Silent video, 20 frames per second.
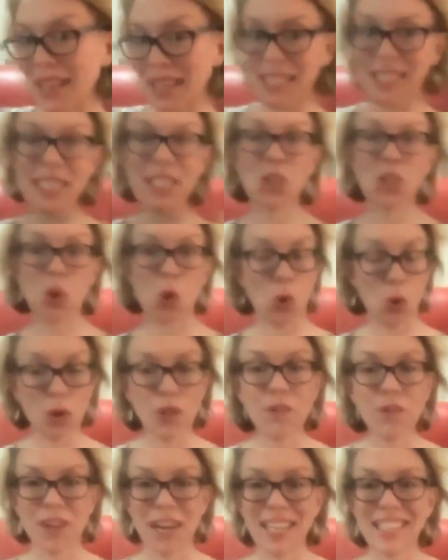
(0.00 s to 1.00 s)
This is
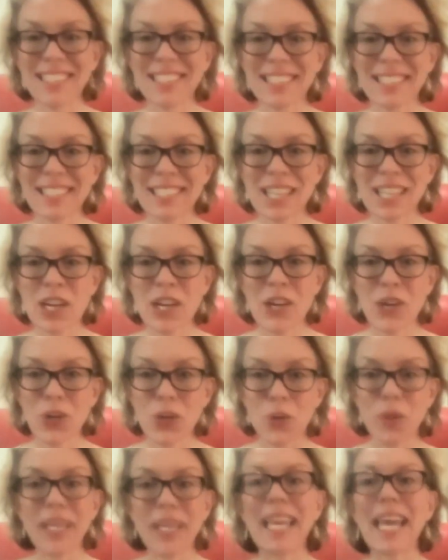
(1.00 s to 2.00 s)
all of us
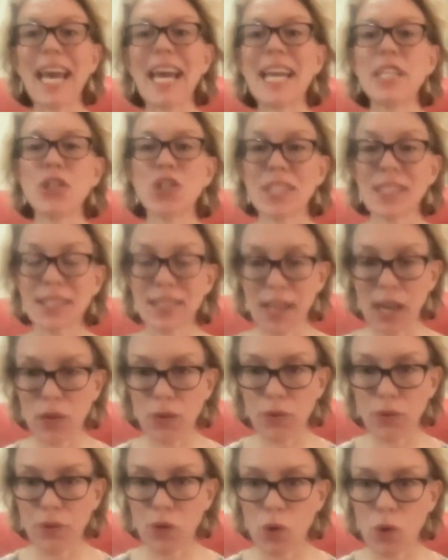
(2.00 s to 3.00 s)
who engage in
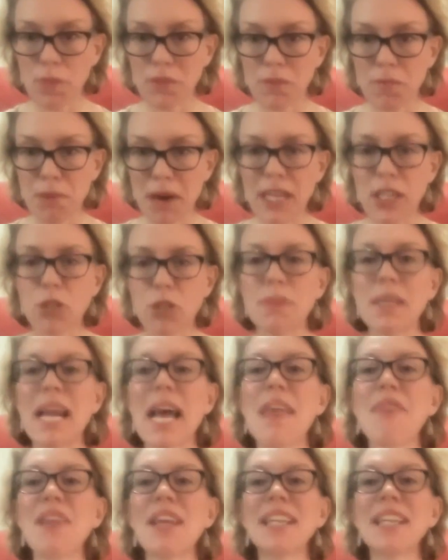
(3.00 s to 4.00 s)
subtle forms of punishment.
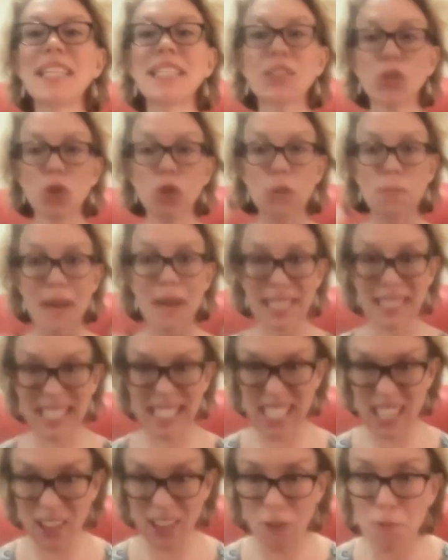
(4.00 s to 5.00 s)
And then let's talk about
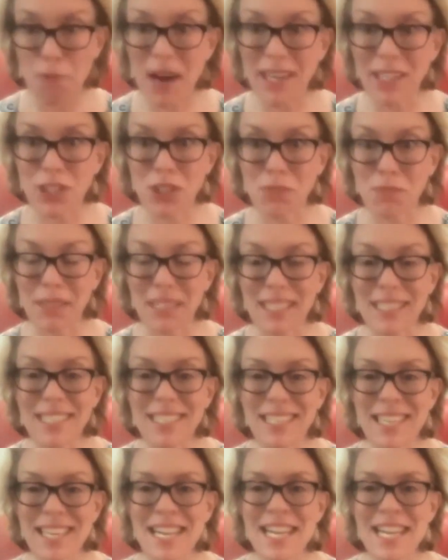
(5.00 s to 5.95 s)
self-punishment,